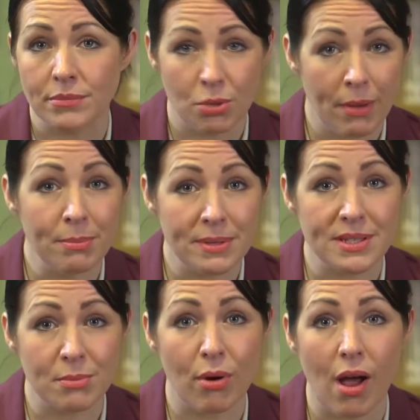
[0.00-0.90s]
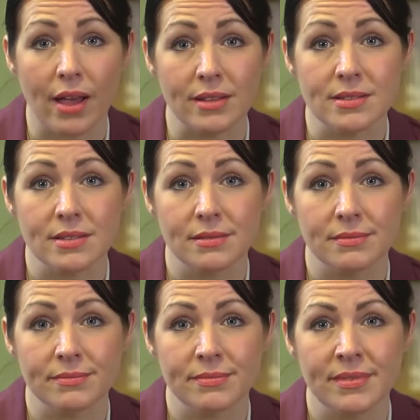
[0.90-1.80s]
You might be surprised.
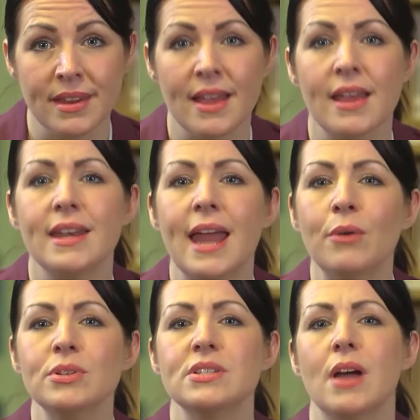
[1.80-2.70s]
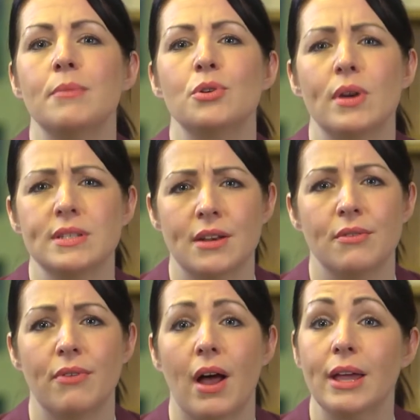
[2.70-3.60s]
Now it's time to
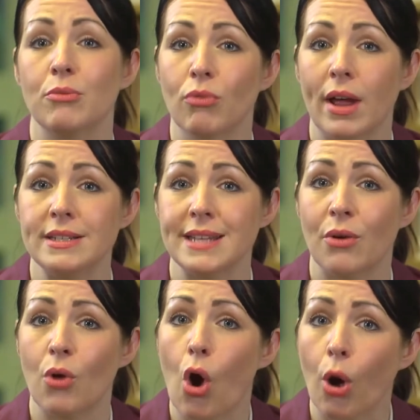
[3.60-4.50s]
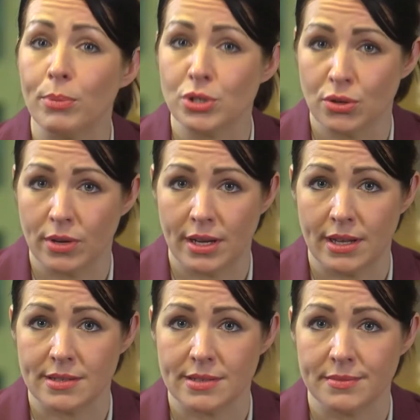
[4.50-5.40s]
identify and write down
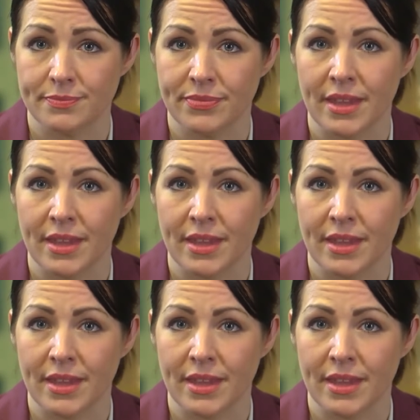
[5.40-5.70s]
opportunities.